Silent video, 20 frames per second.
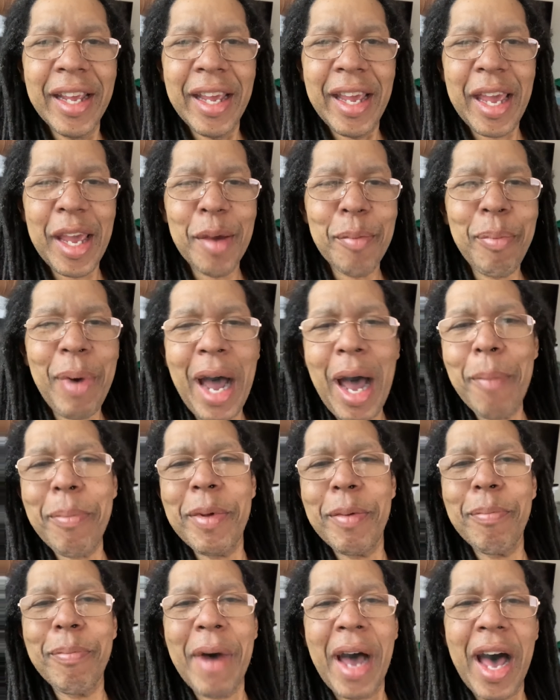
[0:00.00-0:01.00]
and
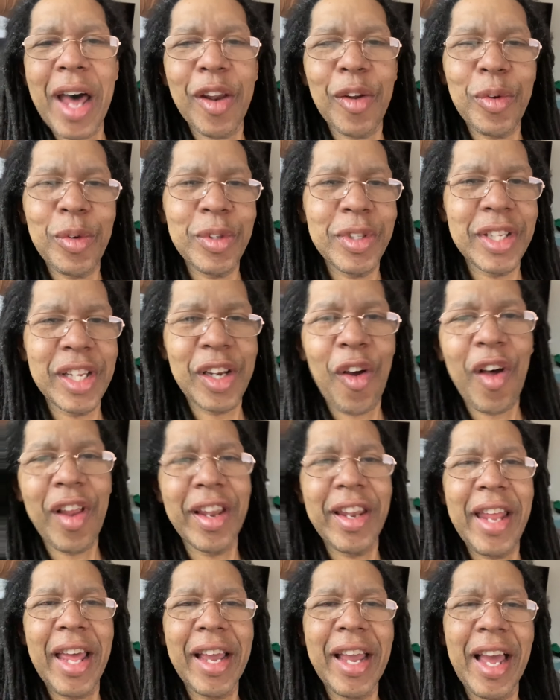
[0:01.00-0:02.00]
popping bottles and all
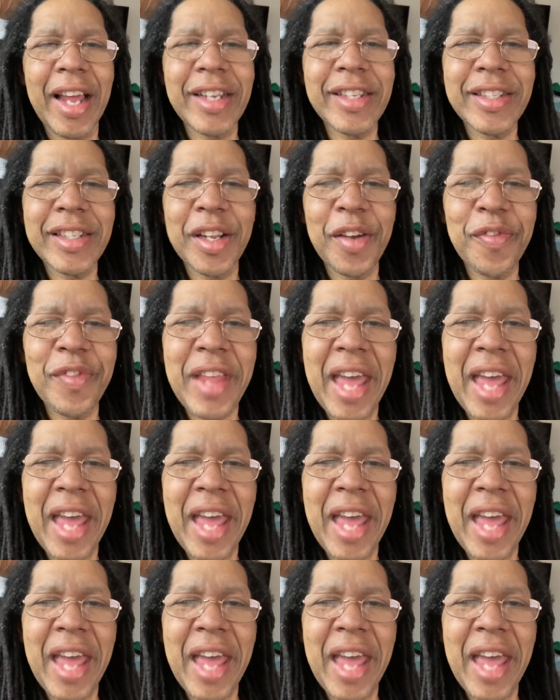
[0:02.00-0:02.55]
of that kind of stuff.